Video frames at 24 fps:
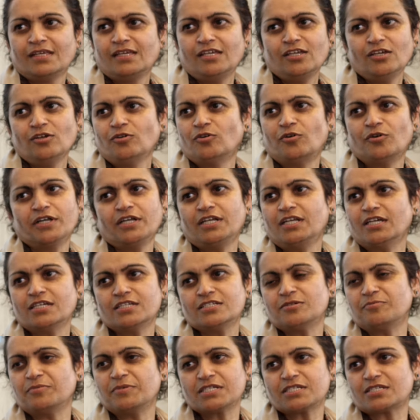India
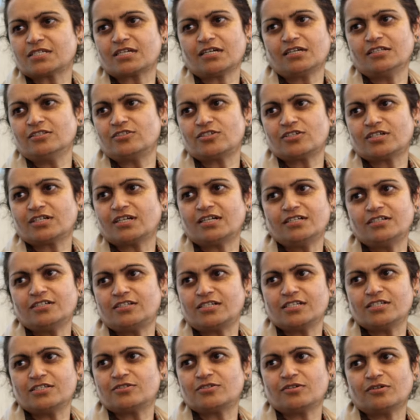is a mixed culture
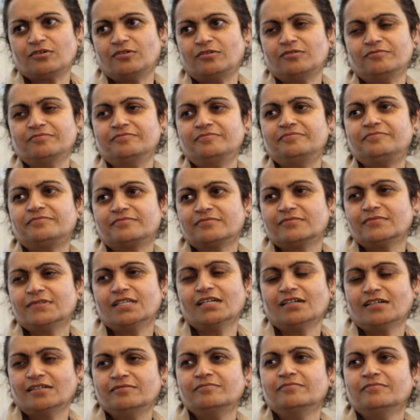country, so.
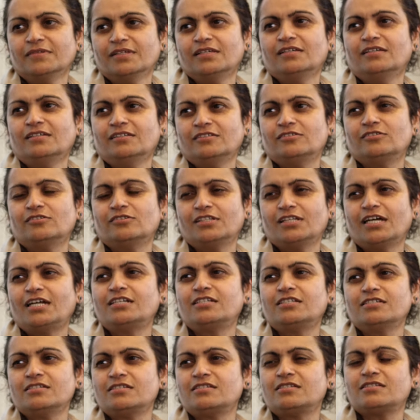Yeah, so
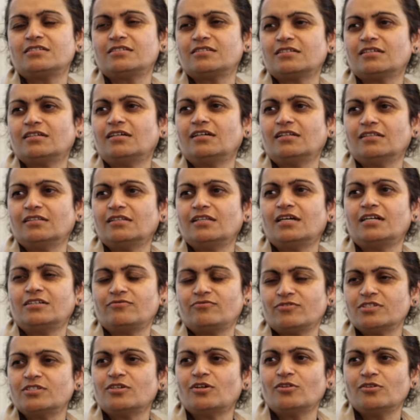that
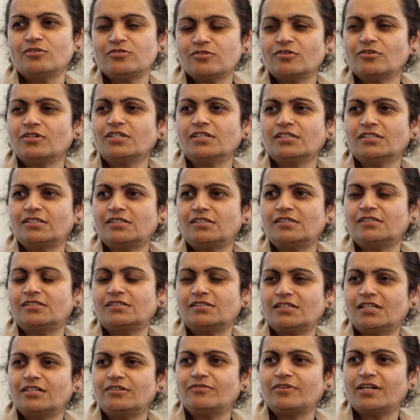was also another
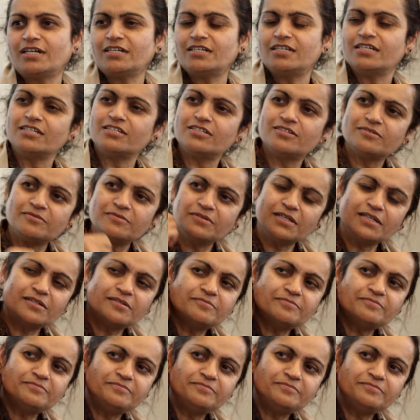advantage. Yeah,